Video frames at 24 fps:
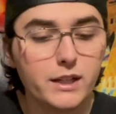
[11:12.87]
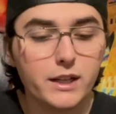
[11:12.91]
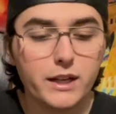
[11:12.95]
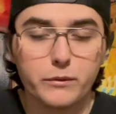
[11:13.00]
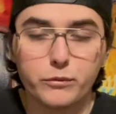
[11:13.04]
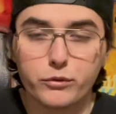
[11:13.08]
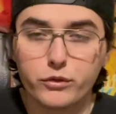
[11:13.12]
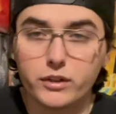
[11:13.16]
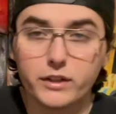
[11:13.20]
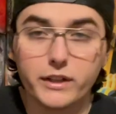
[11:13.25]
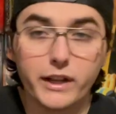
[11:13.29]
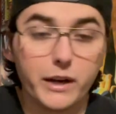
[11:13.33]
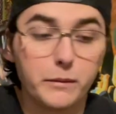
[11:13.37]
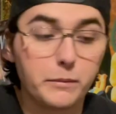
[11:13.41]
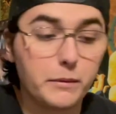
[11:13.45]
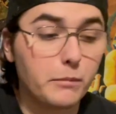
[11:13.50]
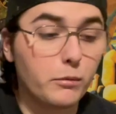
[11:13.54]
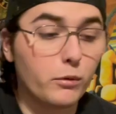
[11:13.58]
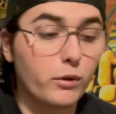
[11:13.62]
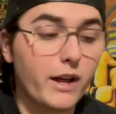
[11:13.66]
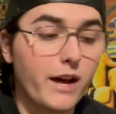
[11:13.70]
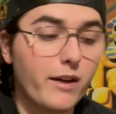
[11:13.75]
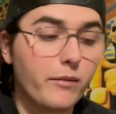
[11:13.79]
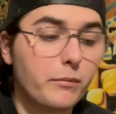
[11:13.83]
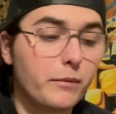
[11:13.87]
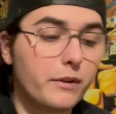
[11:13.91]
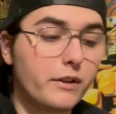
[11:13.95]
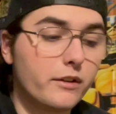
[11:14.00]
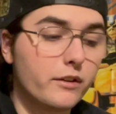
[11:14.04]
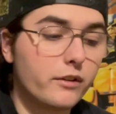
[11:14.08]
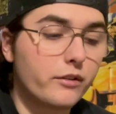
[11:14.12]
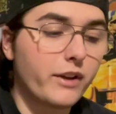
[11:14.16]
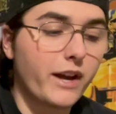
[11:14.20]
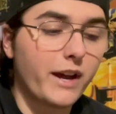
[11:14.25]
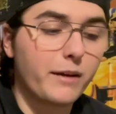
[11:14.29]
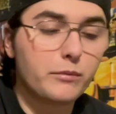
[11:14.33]
I'm sure a lot of people have them in
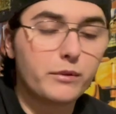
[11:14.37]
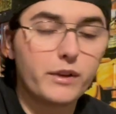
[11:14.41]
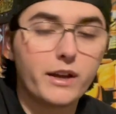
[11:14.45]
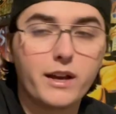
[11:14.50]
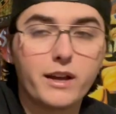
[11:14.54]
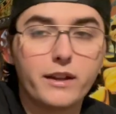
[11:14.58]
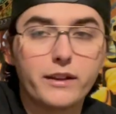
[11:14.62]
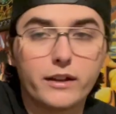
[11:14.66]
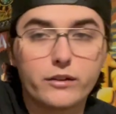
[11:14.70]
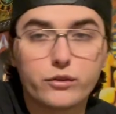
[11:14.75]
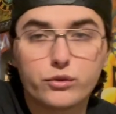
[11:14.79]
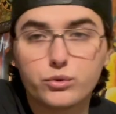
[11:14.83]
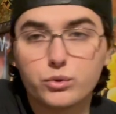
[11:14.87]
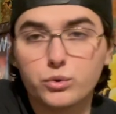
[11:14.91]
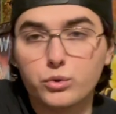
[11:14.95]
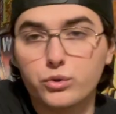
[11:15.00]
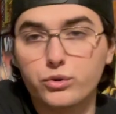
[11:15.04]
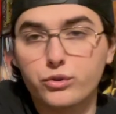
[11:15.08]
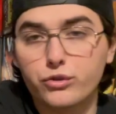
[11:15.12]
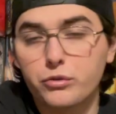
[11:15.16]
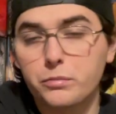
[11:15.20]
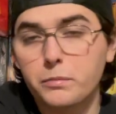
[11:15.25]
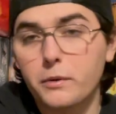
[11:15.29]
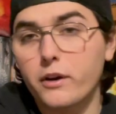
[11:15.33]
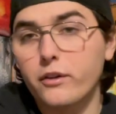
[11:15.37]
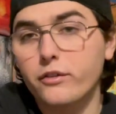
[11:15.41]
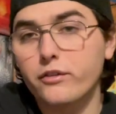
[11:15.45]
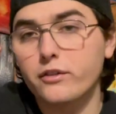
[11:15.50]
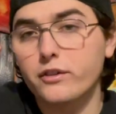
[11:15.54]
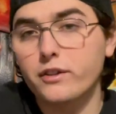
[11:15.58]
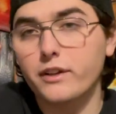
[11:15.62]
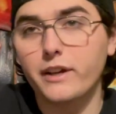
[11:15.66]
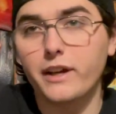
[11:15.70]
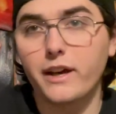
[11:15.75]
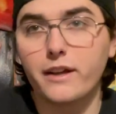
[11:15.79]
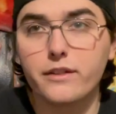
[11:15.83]
their top 10. That's cool. Just
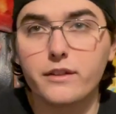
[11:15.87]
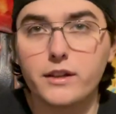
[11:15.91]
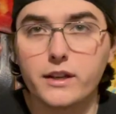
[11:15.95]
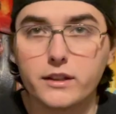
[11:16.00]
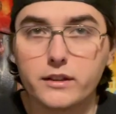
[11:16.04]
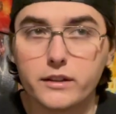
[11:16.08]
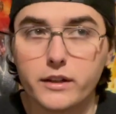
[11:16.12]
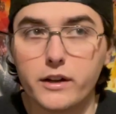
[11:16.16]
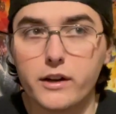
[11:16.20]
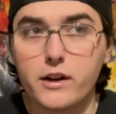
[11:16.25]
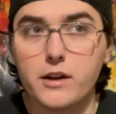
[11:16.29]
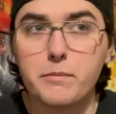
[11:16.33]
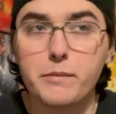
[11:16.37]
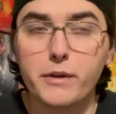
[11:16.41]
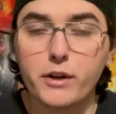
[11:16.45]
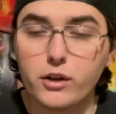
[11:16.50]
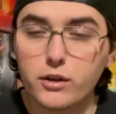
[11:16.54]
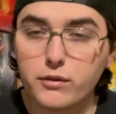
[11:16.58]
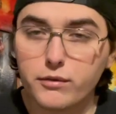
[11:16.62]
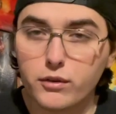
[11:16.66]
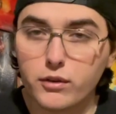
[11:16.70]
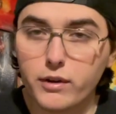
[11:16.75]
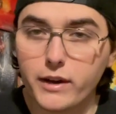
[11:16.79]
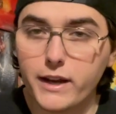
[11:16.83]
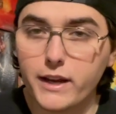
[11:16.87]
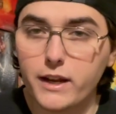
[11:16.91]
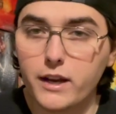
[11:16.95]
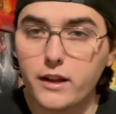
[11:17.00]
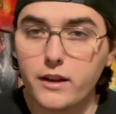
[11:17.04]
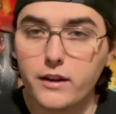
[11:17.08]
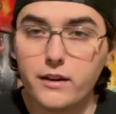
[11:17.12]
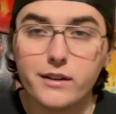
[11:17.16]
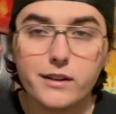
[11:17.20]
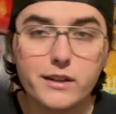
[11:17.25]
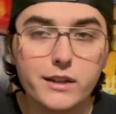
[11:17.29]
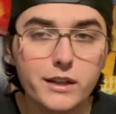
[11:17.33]
personally, I think they're a bit
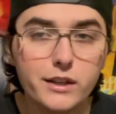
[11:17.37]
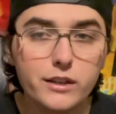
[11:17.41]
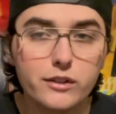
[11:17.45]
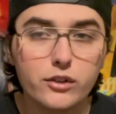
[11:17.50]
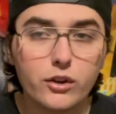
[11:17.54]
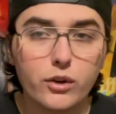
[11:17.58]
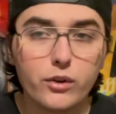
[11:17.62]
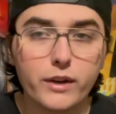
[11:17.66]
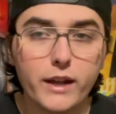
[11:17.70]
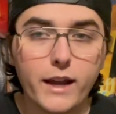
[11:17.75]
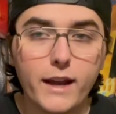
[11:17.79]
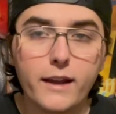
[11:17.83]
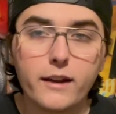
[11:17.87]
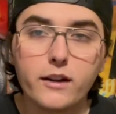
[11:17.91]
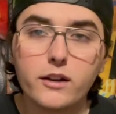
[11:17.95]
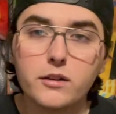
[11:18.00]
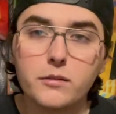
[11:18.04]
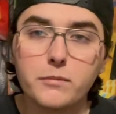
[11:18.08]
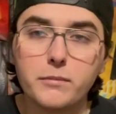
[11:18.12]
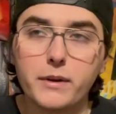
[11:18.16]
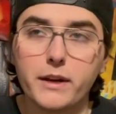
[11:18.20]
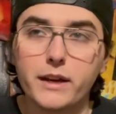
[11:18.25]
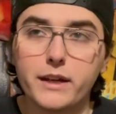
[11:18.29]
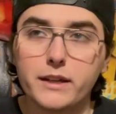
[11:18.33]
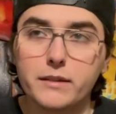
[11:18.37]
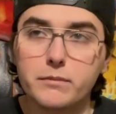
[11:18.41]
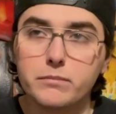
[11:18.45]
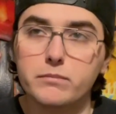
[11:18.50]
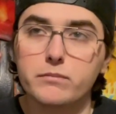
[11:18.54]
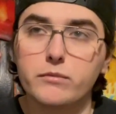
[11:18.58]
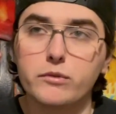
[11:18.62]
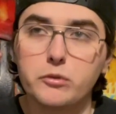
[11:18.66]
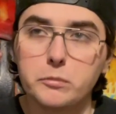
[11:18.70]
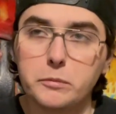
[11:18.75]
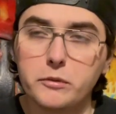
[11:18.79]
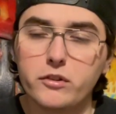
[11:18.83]
overrated. Don't hate them. I
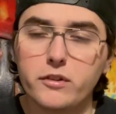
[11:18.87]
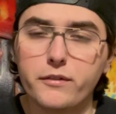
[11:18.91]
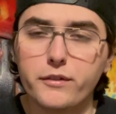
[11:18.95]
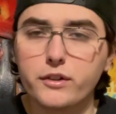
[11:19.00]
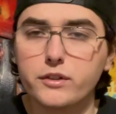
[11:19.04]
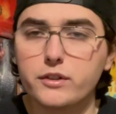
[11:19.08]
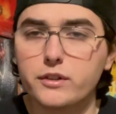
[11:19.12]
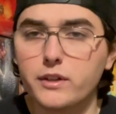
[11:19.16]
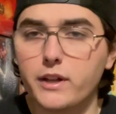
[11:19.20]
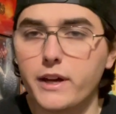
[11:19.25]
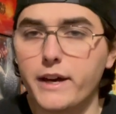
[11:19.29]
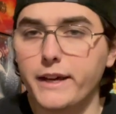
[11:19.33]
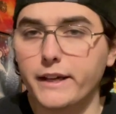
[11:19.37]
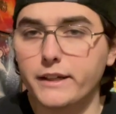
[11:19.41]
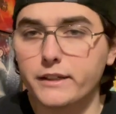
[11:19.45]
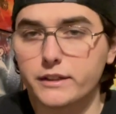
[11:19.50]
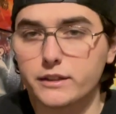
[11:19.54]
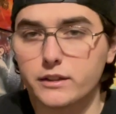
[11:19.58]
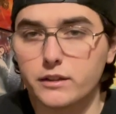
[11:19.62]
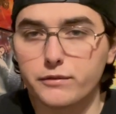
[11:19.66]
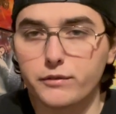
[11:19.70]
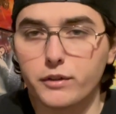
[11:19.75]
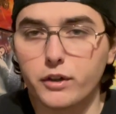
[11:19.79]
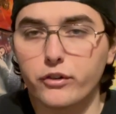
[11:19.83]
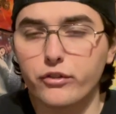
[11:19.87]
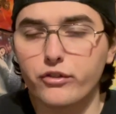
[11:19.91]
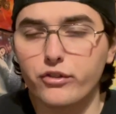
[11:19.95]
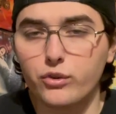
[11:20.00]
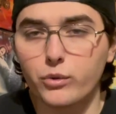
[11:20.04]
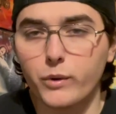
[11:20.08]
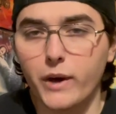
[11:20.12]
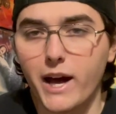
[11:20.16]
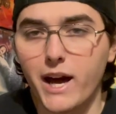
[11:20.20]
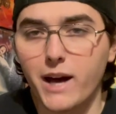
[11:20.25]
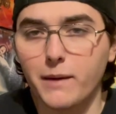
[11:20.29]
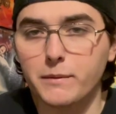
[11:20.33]
specifically like their first
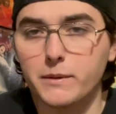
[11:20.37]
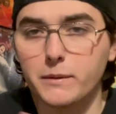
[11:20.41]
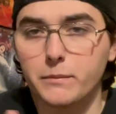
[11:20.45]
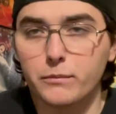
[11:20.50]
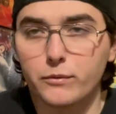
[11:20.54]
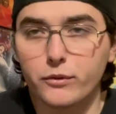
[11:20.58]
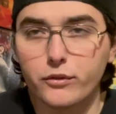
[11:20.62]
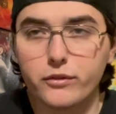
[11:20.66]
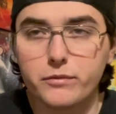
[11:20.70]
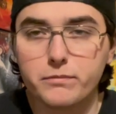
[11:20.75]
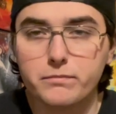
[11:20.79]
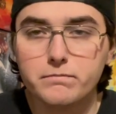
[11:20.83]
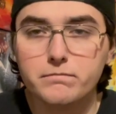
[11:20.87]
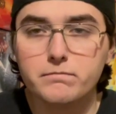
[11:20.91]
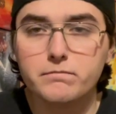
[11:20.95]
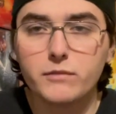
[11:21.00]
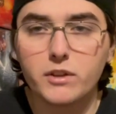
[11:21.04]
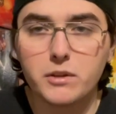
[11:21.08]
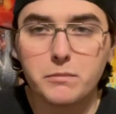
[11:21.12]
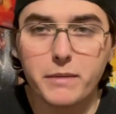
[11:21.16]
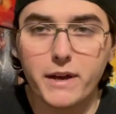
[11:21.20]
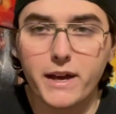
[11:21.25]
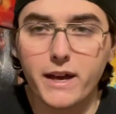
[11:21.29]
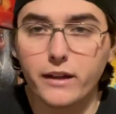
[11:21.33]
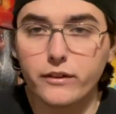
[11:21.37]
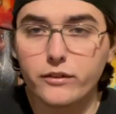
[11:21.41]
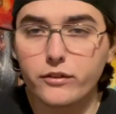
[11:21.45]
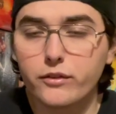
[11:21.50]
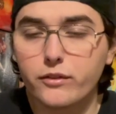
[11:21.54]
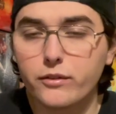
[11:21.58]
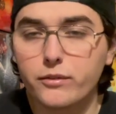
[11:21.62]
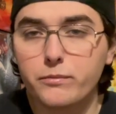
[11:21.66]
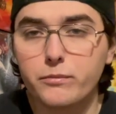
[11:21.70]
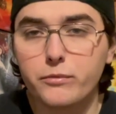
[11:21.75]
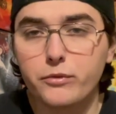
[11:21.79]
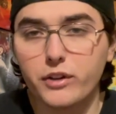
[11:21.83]
2 albums. The
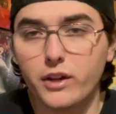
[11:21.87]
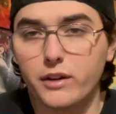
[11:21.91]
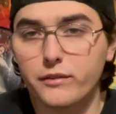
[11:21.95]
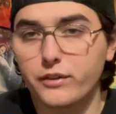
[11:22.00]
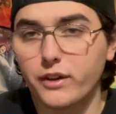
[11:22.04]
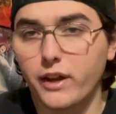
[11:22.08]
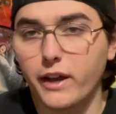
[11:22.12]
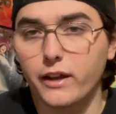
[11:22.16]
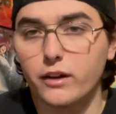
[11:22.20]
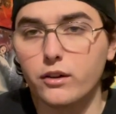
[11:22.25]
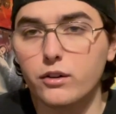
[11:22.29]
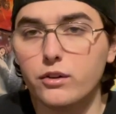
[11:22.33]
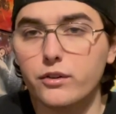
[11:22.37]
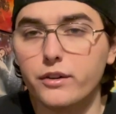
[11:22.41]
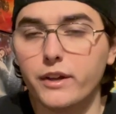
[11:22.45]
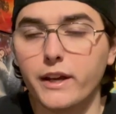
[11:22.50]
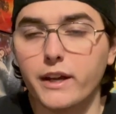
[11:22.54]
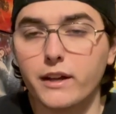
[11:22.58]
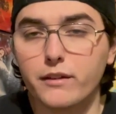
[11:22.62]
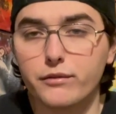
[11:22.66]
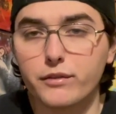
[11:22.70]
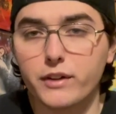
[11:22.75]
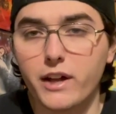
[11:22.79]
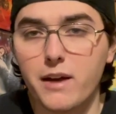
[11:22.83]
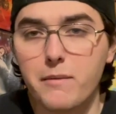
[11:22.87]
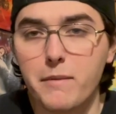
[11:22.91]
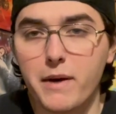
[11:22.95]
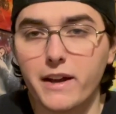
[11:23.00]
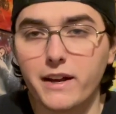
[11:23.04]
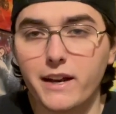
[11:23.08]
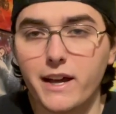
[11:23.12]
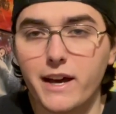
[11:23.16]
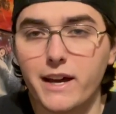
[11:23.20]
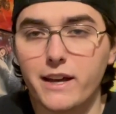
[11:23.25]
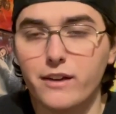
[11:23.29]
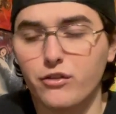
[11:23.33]
Best, self-titled, and Fly By
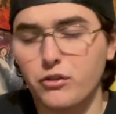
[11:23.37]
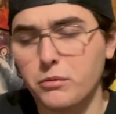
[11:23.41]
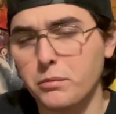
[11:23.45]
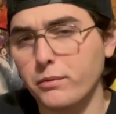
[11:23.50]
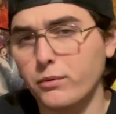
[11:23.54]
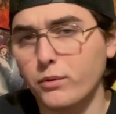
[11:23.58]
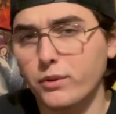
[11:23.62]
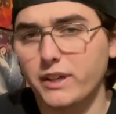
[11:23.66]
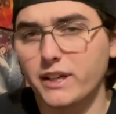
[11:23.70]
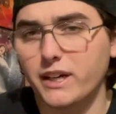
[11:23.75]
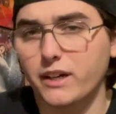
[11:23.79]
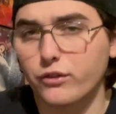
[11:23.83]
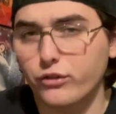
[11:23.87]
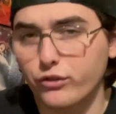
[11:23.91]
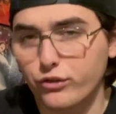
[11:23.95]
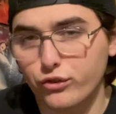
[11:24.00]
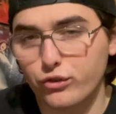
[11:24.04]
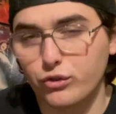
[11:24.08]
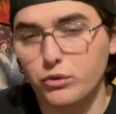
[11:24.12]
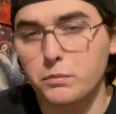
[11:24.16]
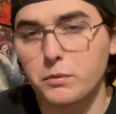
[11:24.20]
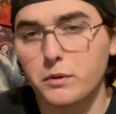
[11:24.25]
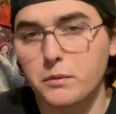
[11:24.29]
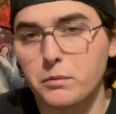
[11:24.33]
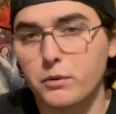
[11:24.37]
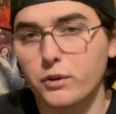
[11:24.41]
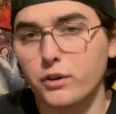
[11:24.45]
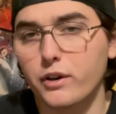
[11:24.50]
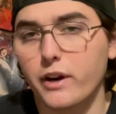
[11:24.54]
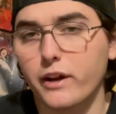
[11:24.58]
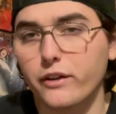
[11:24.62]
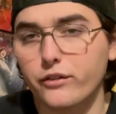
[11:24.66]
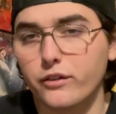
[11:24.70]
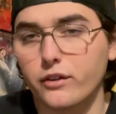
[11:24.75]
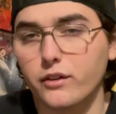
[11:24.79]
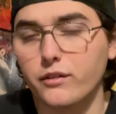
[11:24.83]
Night, just before they got super
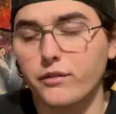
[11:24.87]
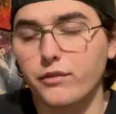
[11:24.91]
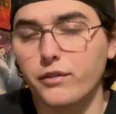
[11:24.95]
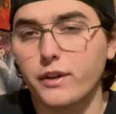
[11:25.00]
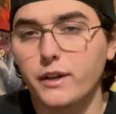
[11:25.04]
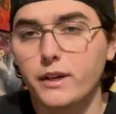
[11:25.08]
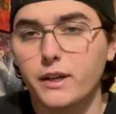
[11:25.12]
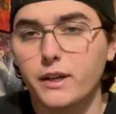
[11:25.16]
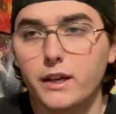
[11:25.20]
progressive.